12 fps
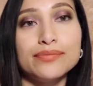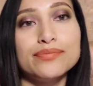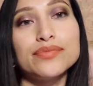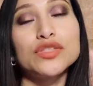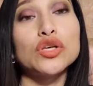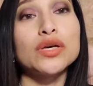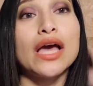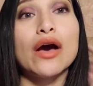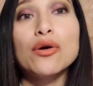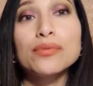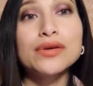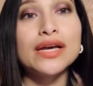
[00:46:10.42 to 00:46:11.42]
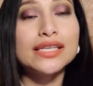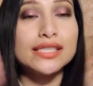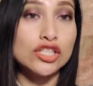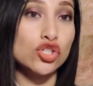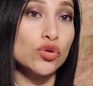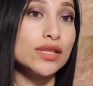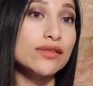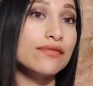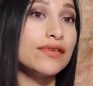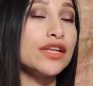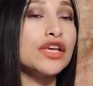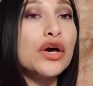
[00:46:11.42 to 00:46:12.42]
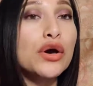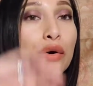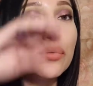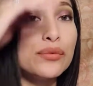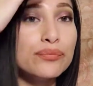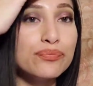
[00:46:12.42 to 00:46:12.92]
So yeah, I hope you guys enjoyed the video.